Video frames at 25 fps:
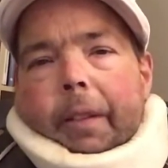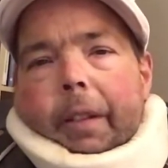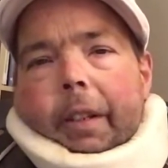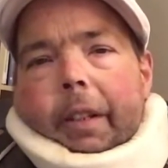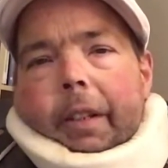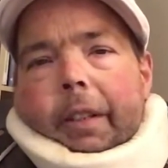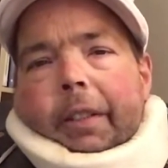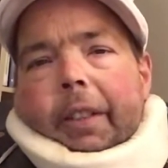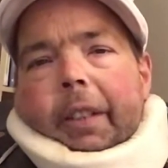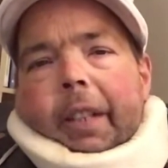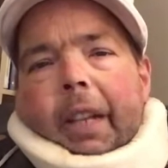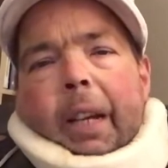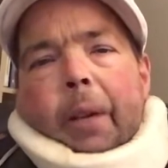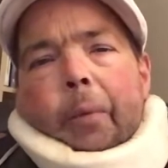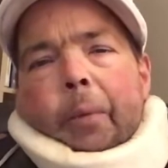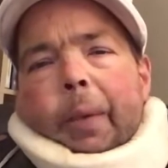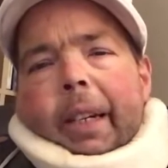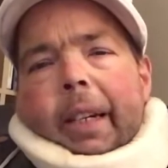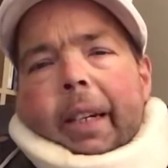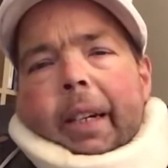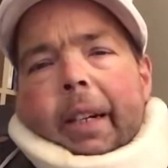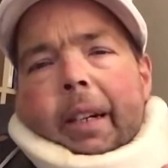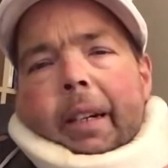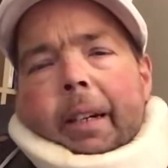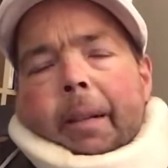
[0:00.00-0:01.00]
Tonight
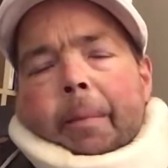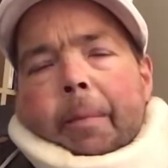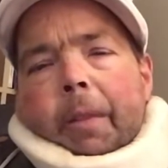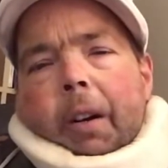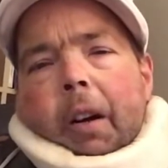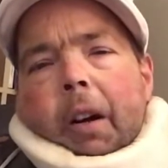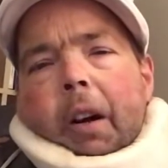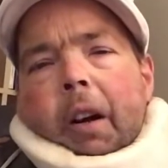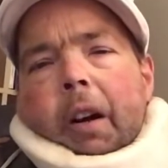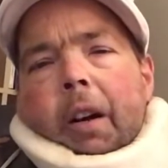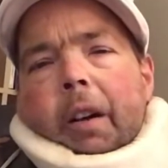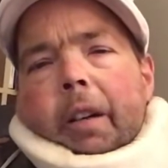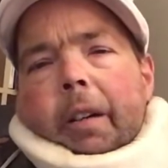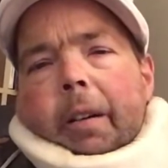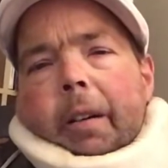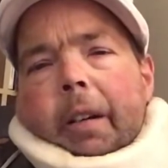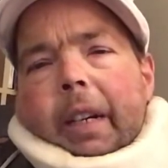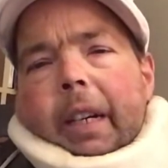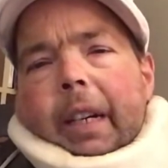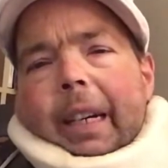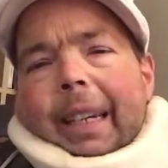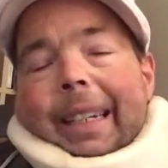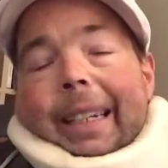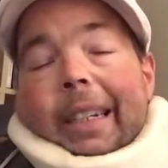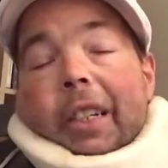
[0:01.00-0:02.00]
we are
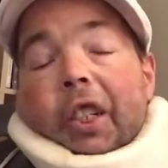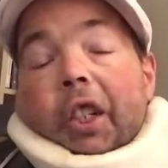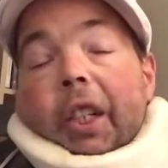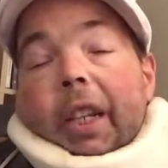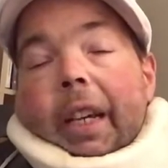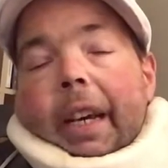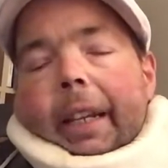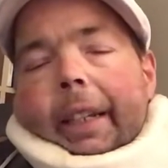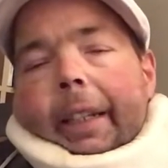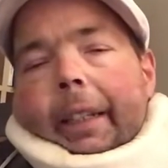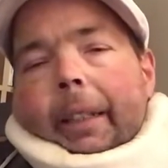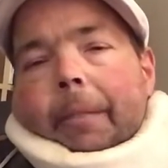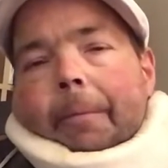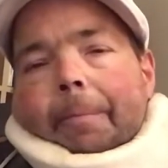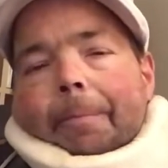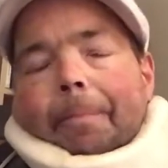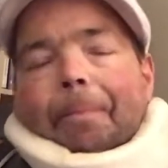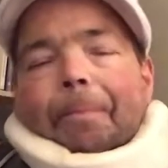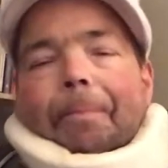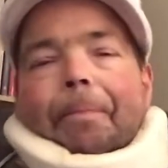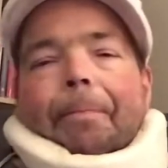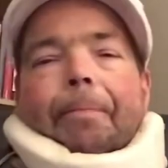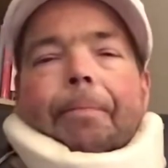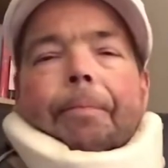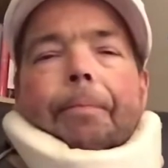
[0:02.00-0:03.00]
initiating
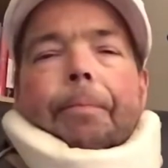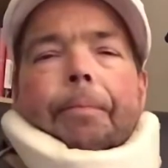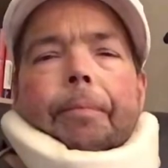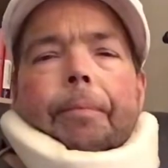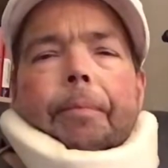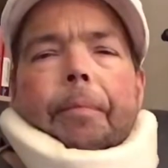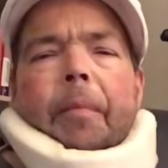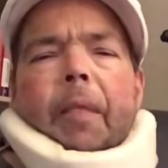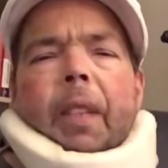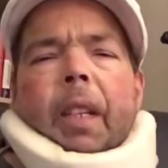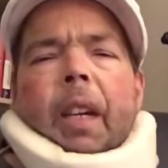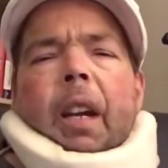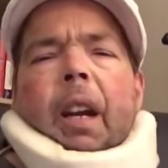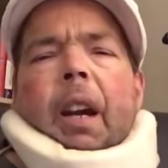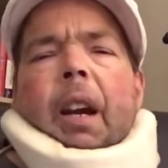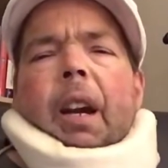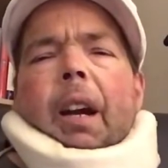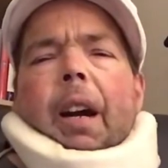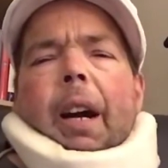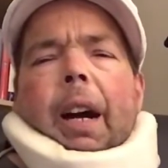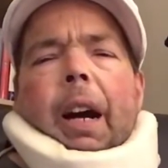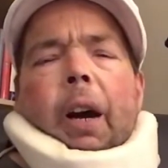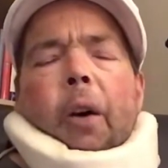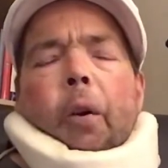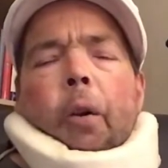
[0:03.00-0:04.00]

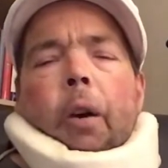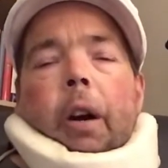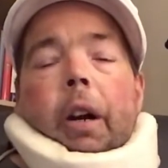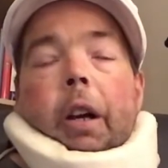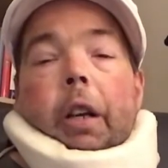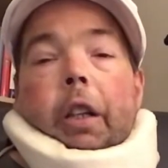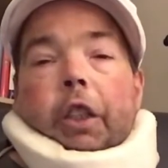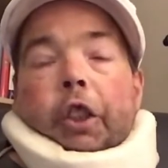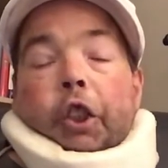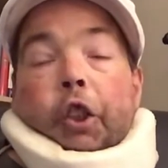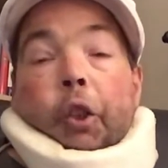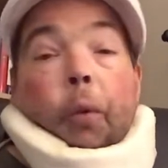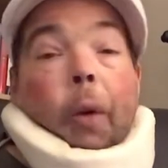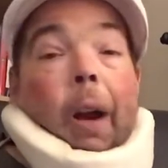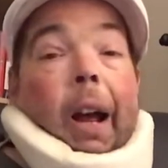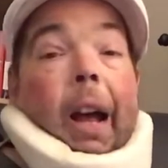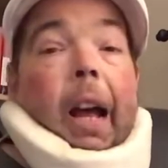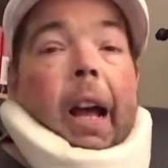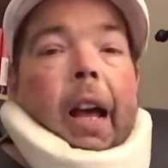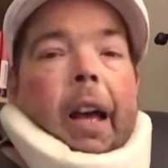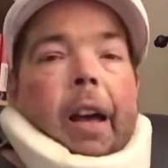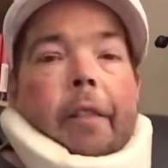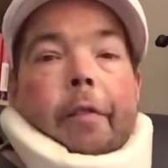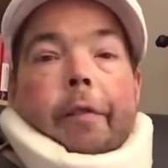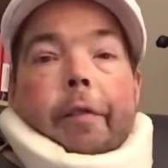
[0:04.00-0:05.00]
our
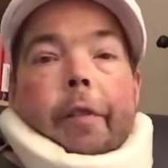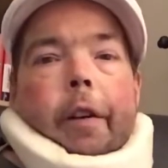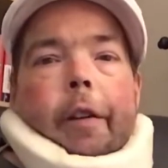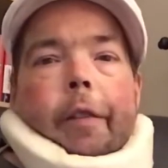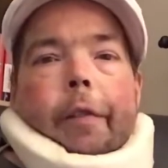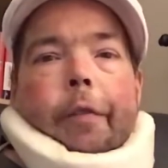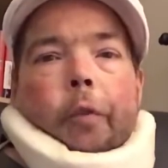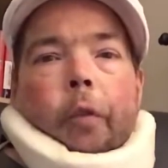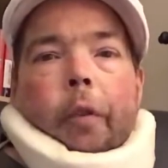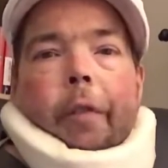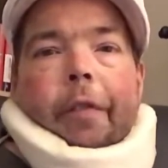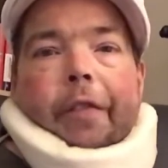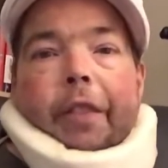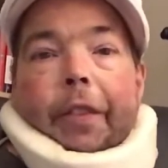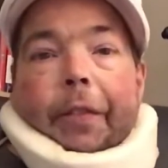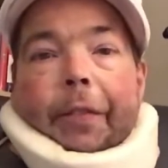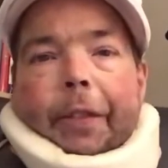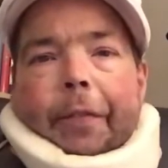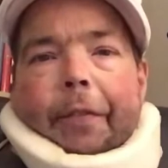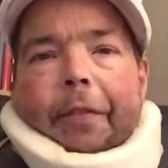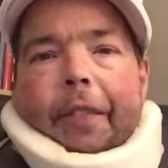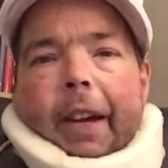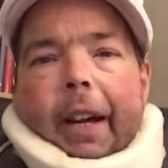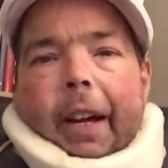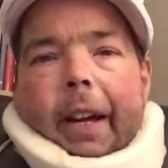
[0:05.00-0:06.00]
drive for
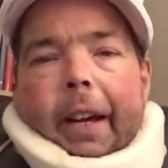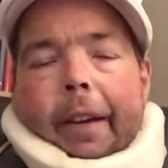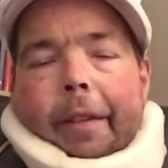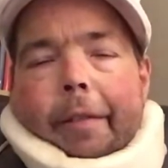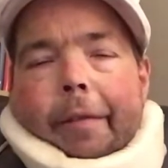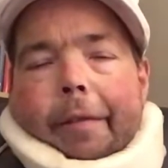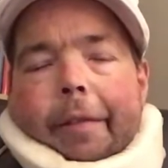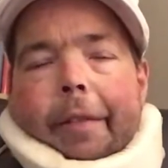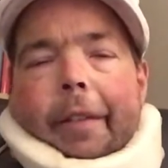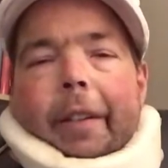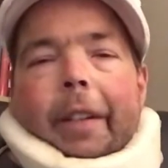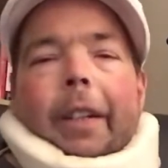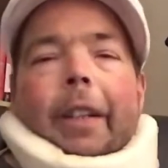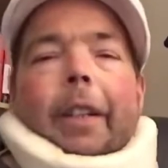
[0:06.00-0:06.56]
55.